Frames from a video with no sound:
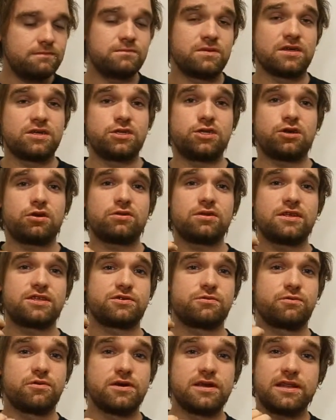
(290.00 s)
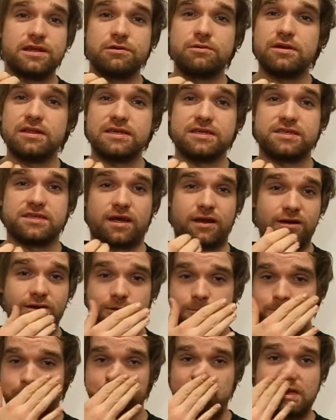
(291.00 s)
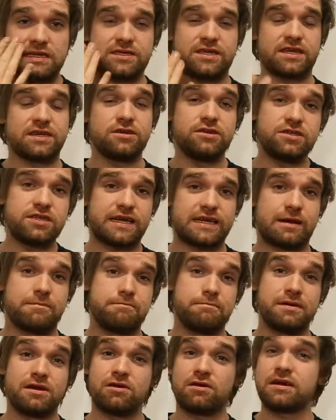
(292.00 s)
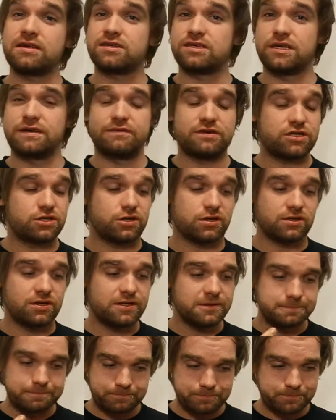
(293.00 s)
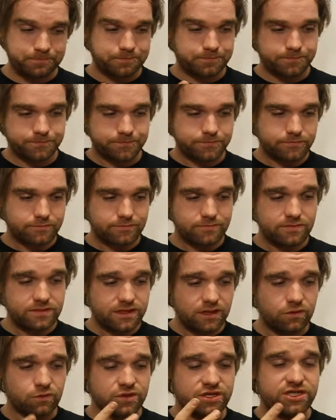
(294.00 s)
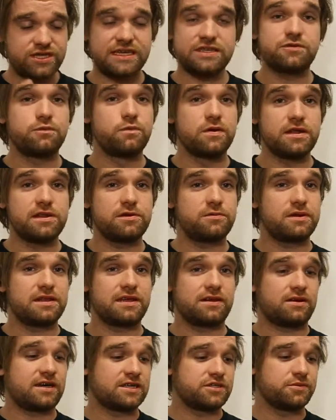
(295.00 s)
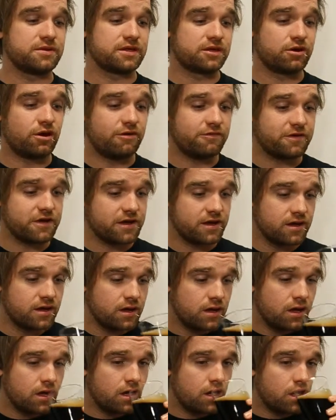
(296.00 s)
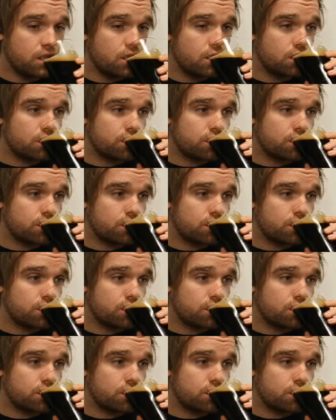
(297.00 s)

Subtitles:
The chocolate's really, really subtle. So they use like a bittering sort of a chocolate, which tastes really, really nice with the coffee. Mm.